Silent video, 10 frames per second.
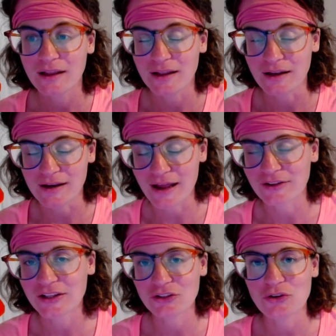And now
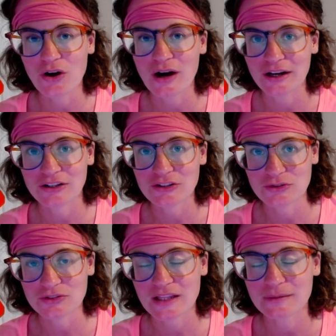that you know how to
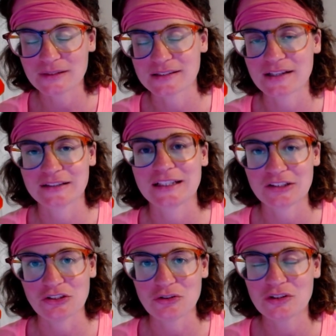use them to sound
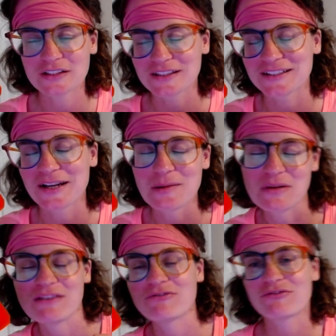like you, this is going to
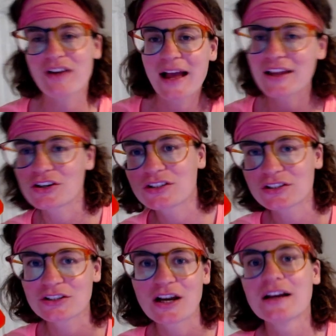be
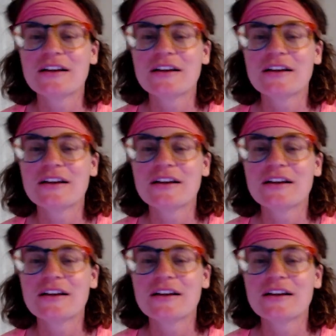fire.